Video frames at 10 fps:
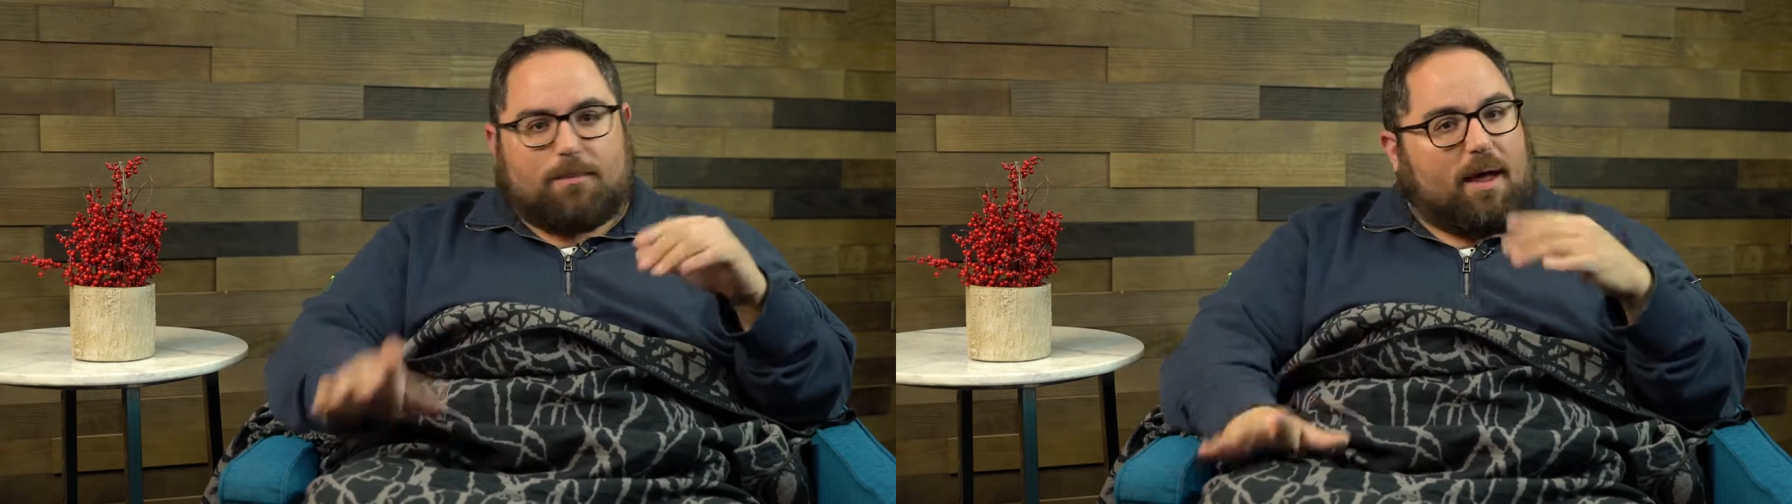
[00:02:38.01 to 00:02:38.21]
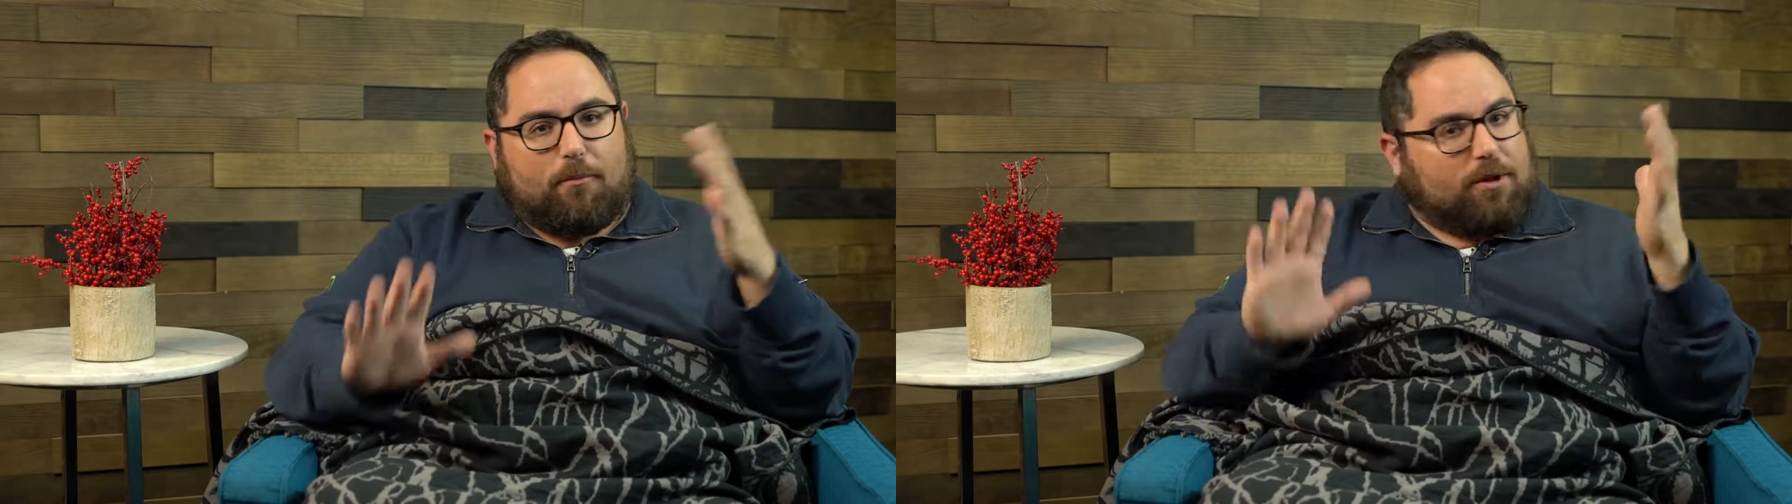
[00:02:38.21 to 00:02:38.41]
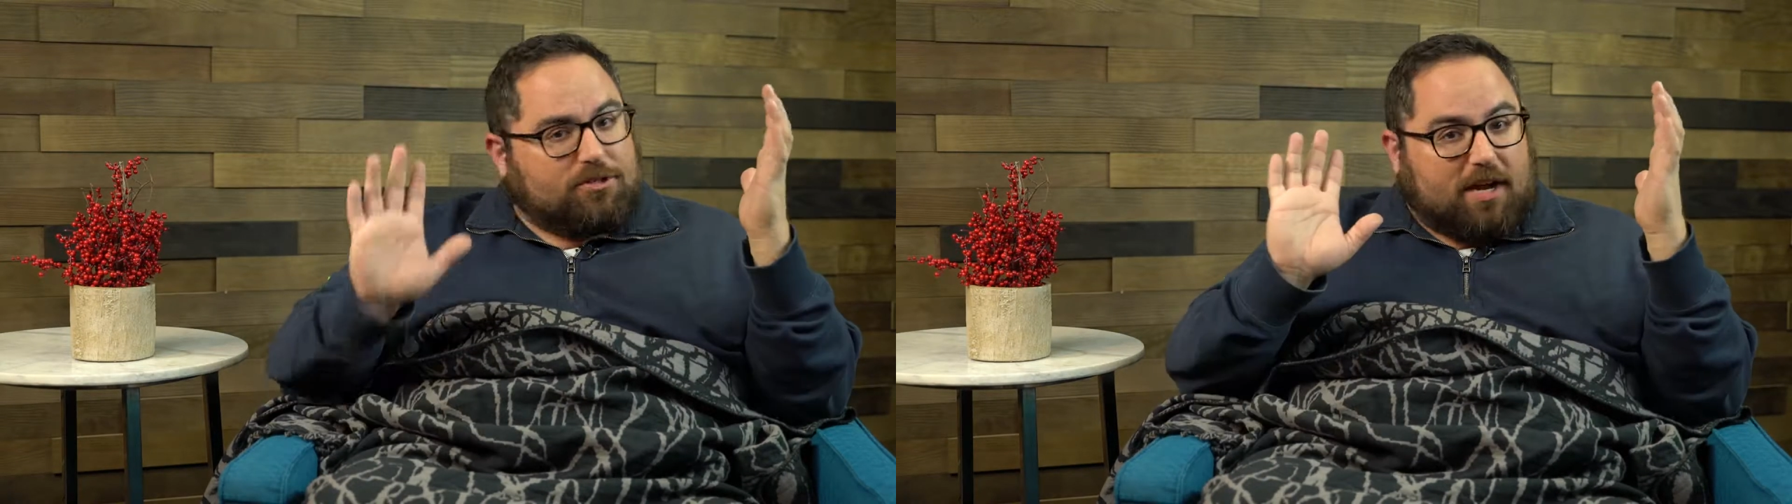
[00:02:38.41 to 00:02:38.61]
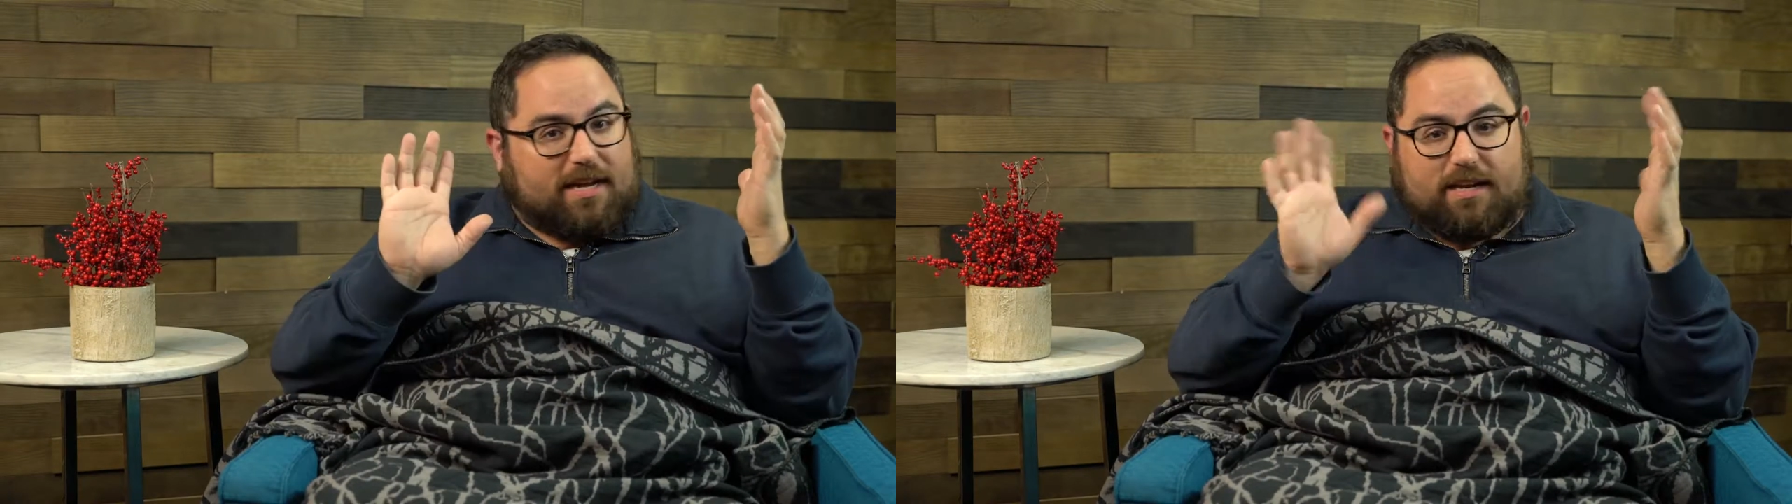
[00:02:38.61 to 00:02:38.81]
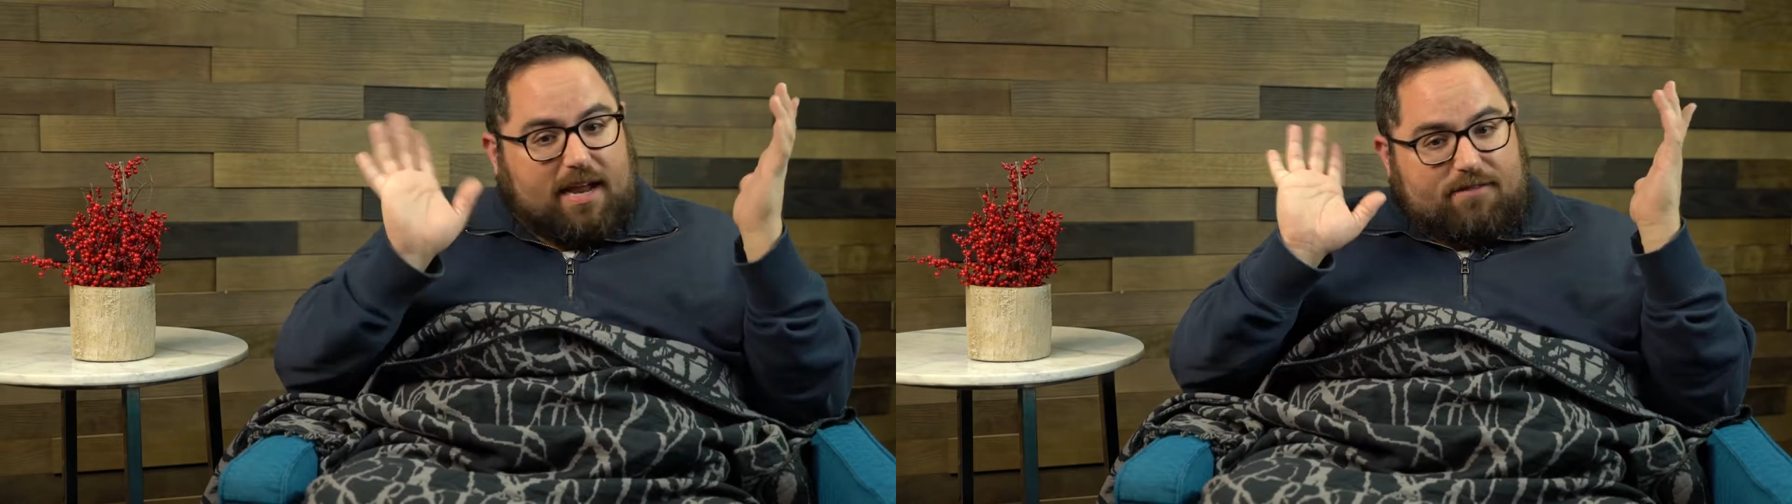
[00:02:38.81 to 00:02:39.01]
I wish I
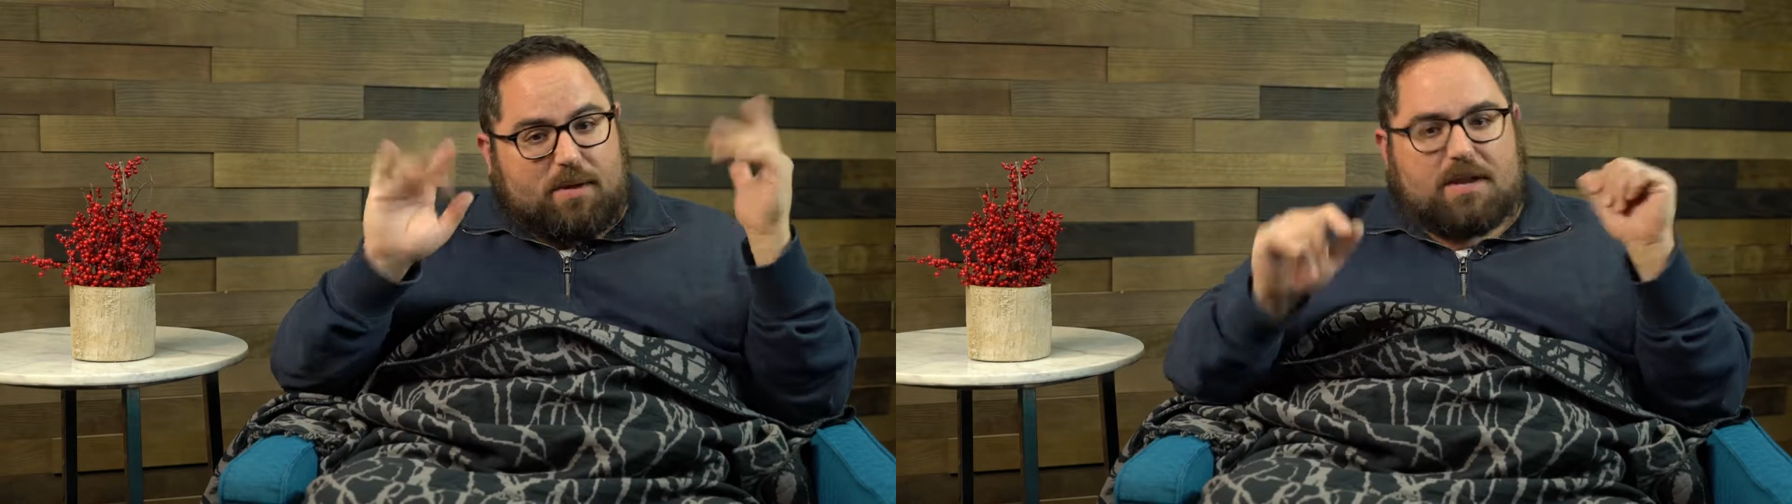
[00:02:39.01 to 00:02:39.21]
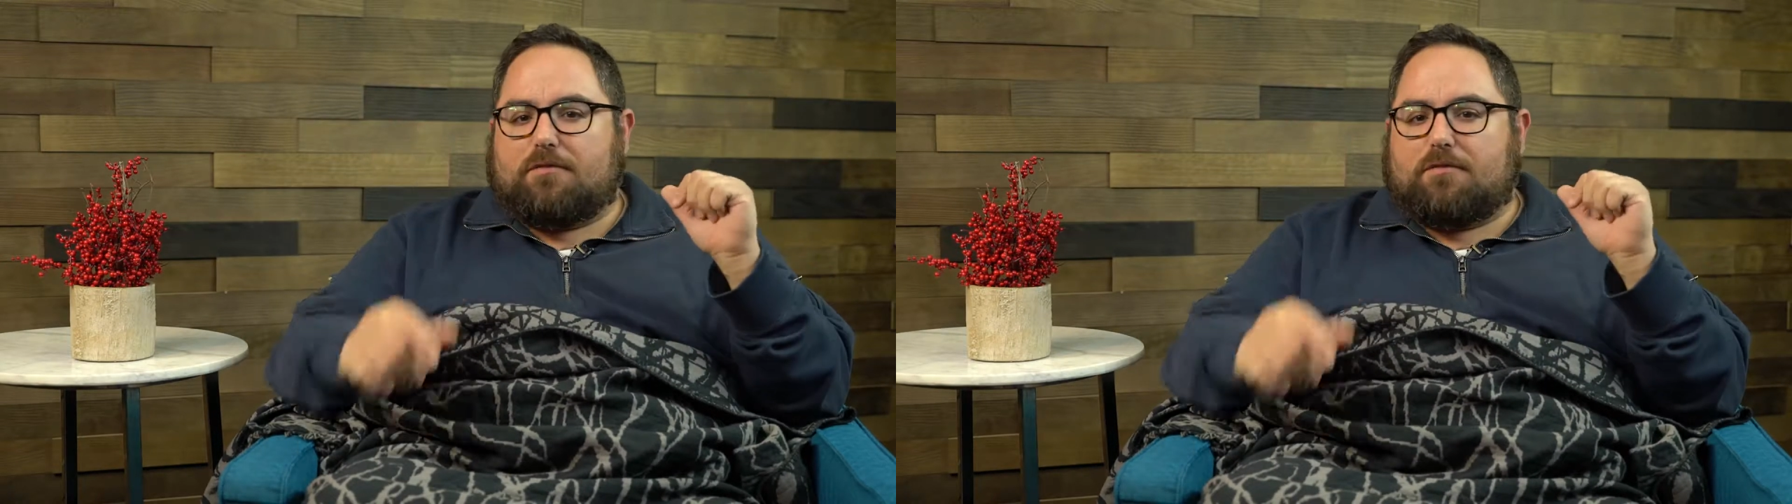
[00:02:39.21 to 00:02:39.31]
could have money